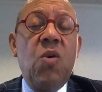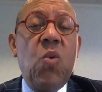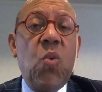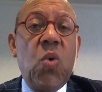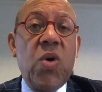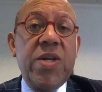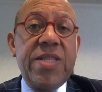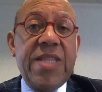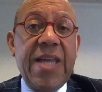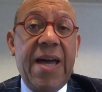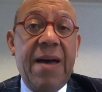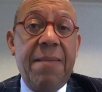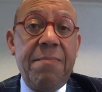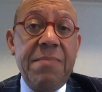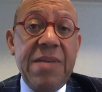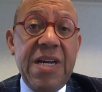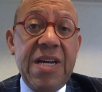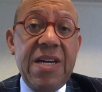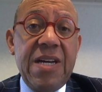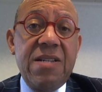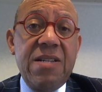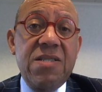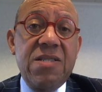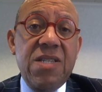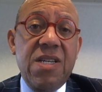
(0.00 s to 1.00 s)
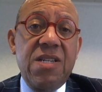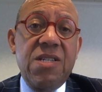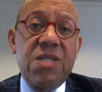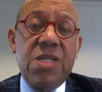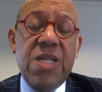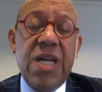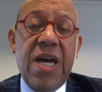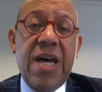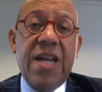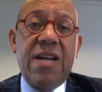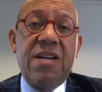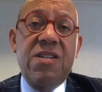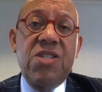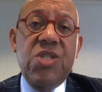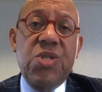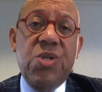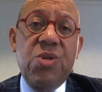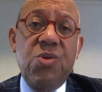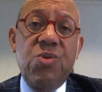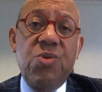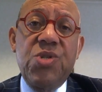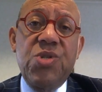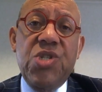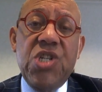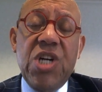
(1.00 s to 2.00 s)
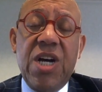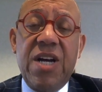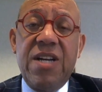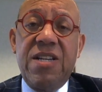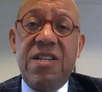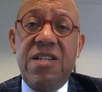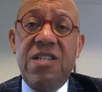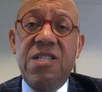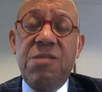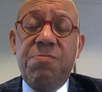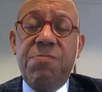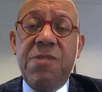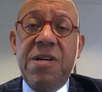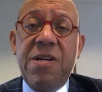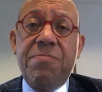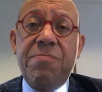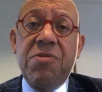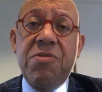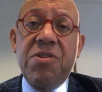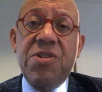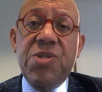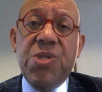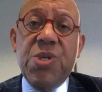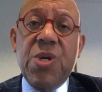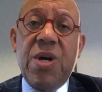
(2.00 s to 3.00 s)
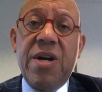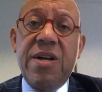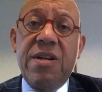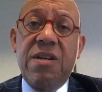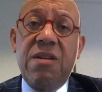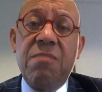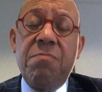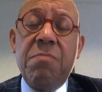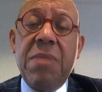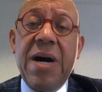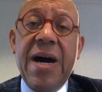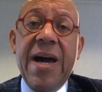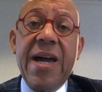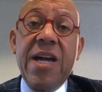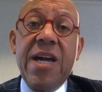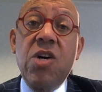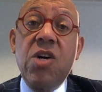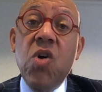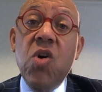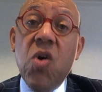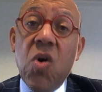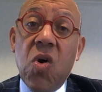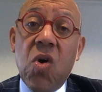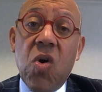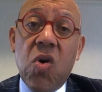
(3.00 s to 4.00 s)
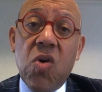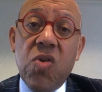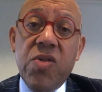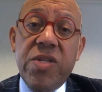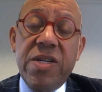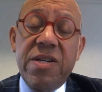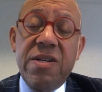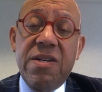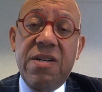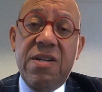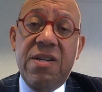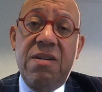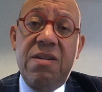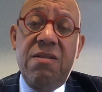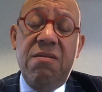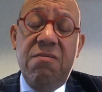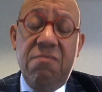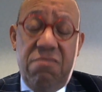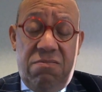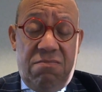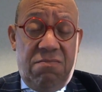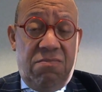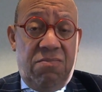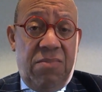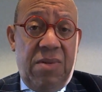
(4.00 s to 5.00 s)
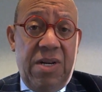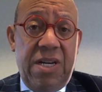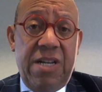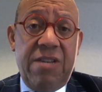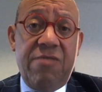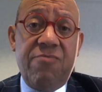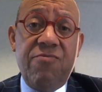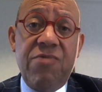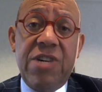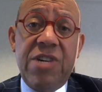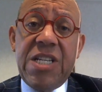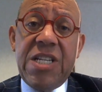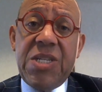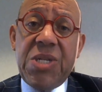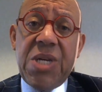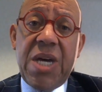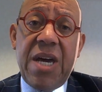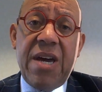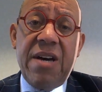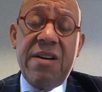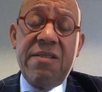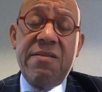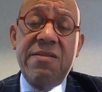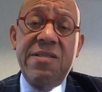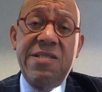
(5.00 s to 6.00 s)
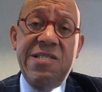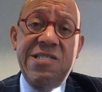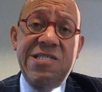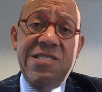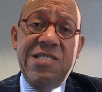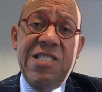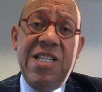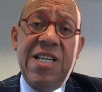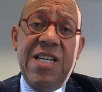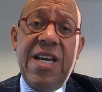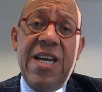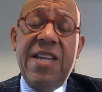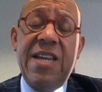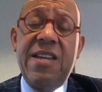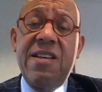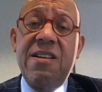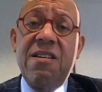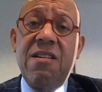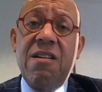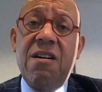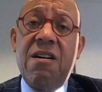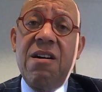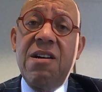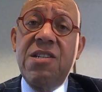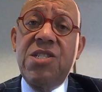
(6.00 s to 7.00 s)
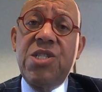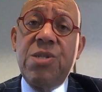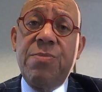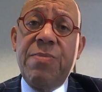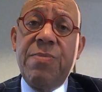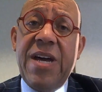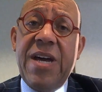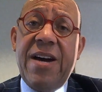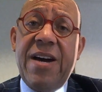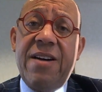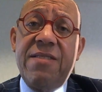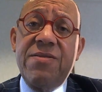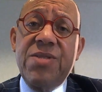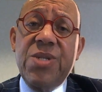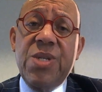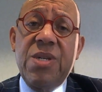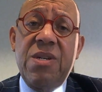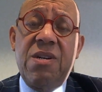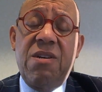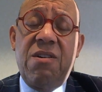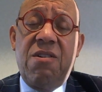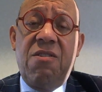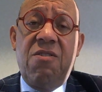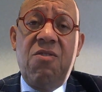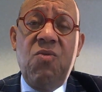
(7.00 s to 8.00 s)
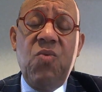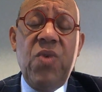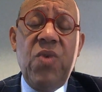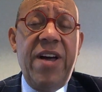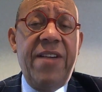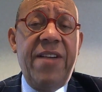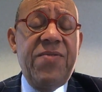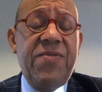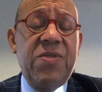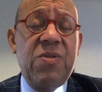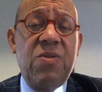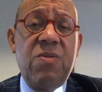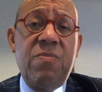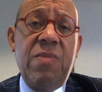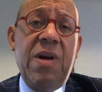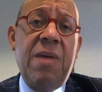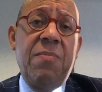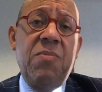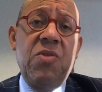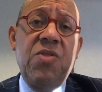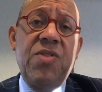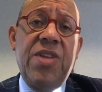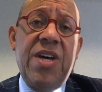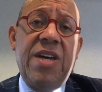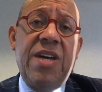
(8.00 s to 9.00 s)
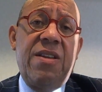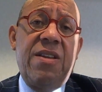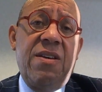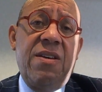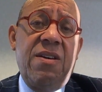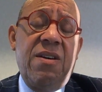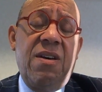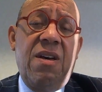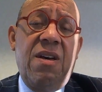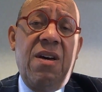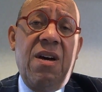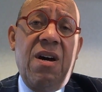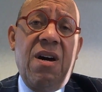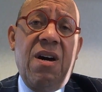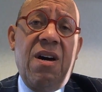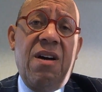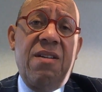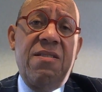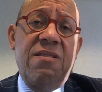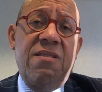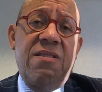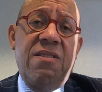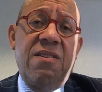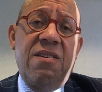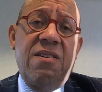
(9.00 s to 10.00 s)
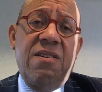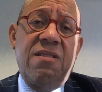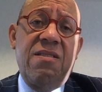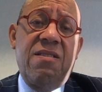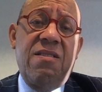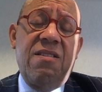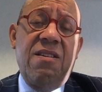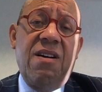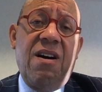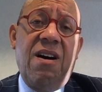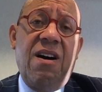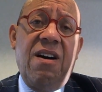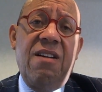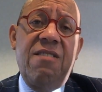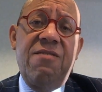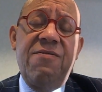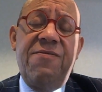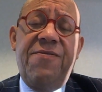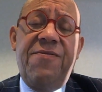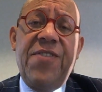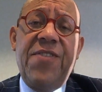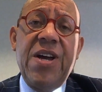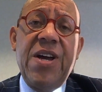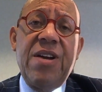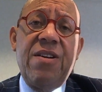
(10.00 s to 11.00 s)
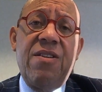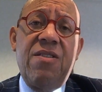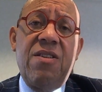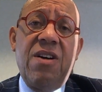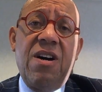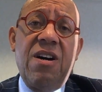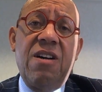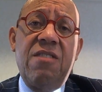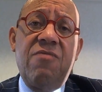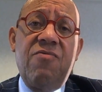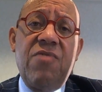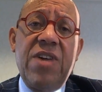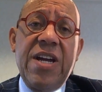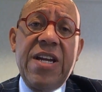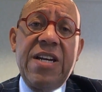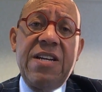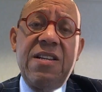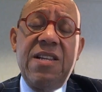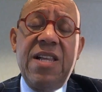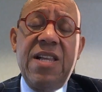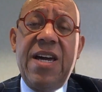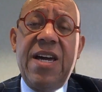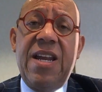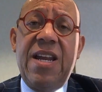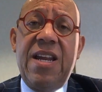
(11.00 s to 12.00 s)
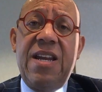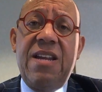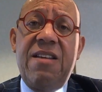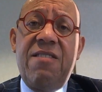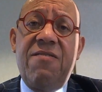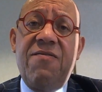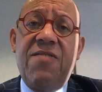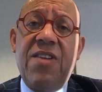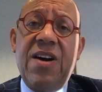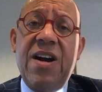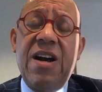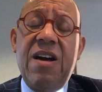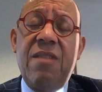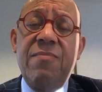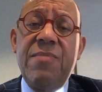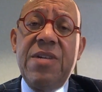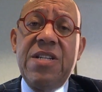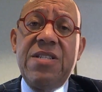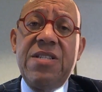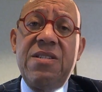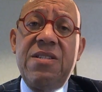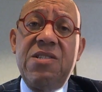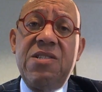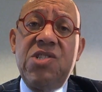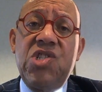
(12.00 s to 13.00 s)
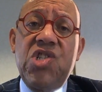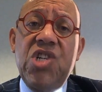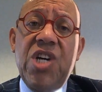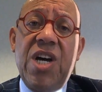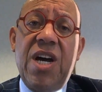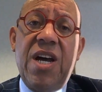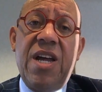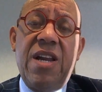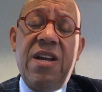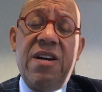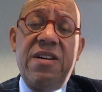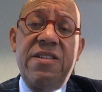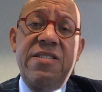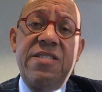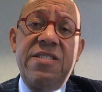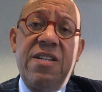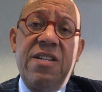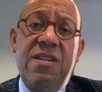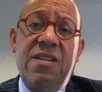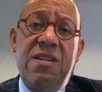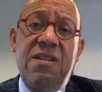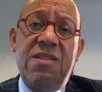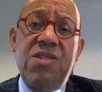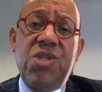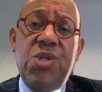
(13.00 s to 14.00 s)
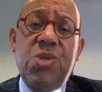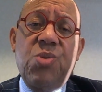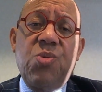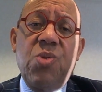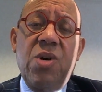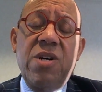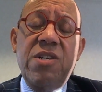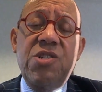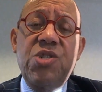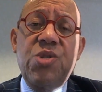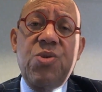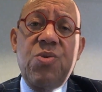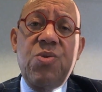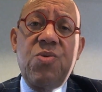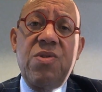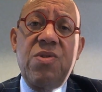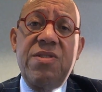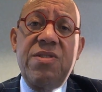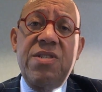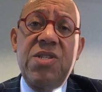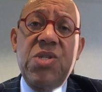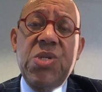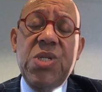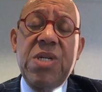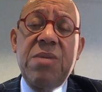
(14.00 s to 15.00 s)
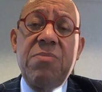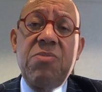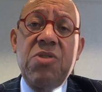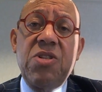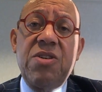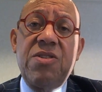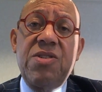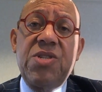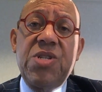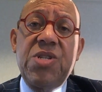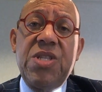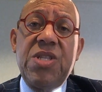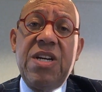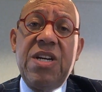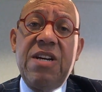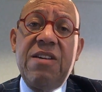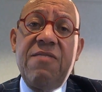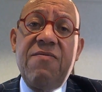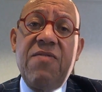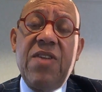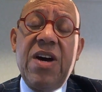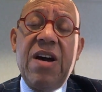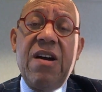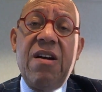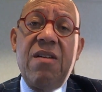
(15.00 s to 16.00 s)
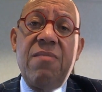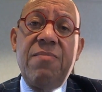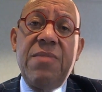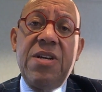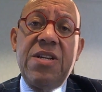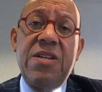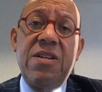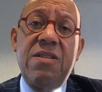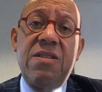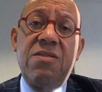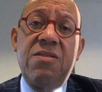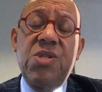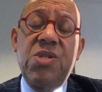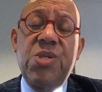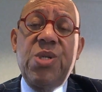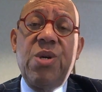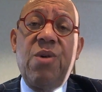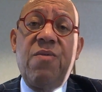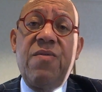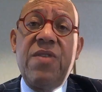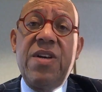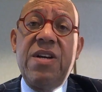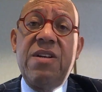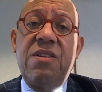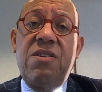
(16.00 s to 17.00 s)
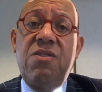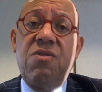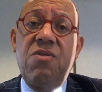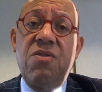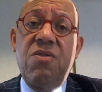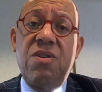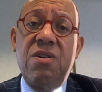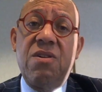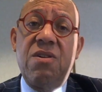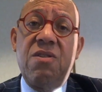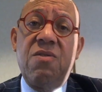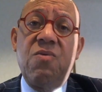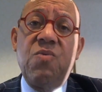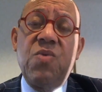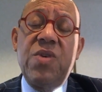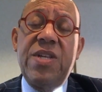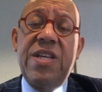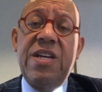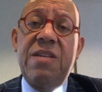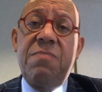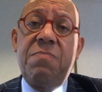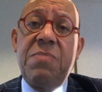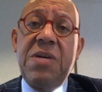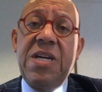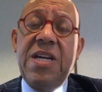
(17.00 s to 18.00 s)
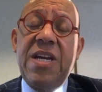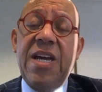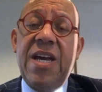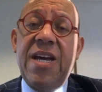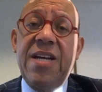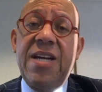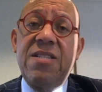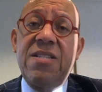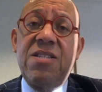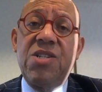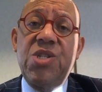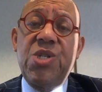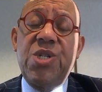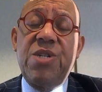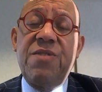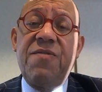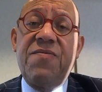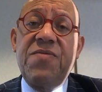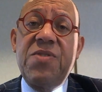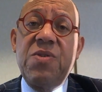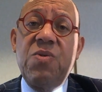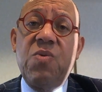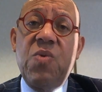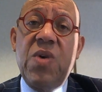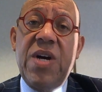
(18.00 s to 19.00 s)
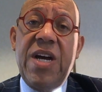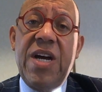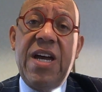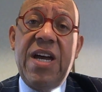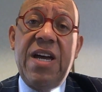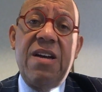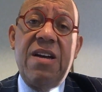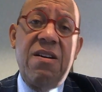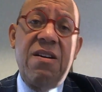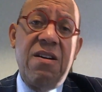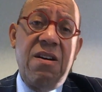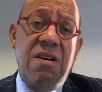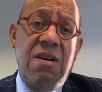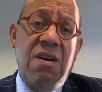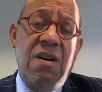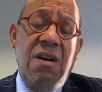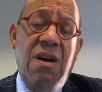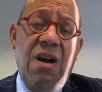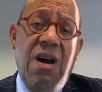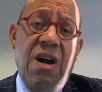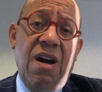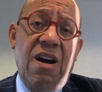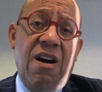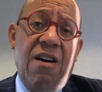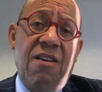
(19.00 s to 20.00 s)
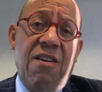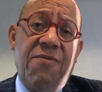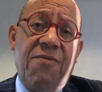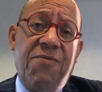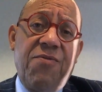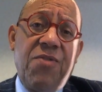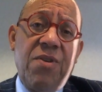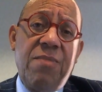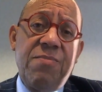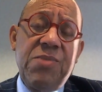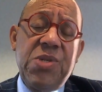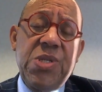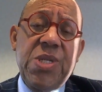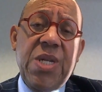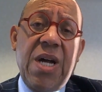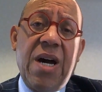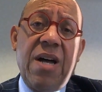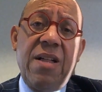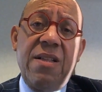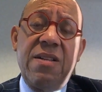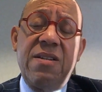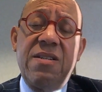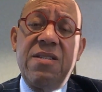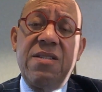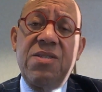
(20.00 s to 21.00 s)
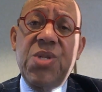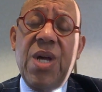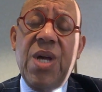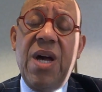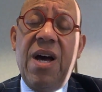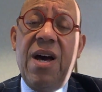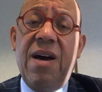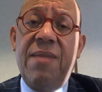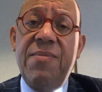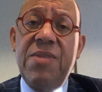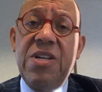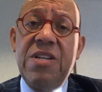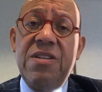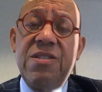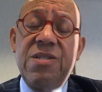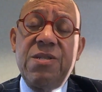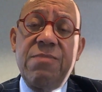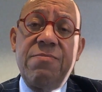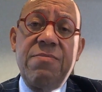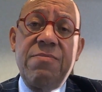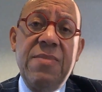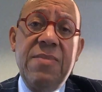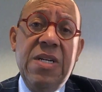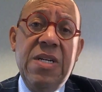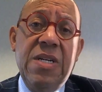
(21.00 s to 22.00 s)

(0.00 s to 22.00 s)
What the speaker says: What that means is that astute Chinese people are starting to buy gold in retail and in large amounts. We have to remember that the unfettered, unregulated environment in China is structurally similar to the environment in the Soviet Union when it began to shift away from Stalinist communism.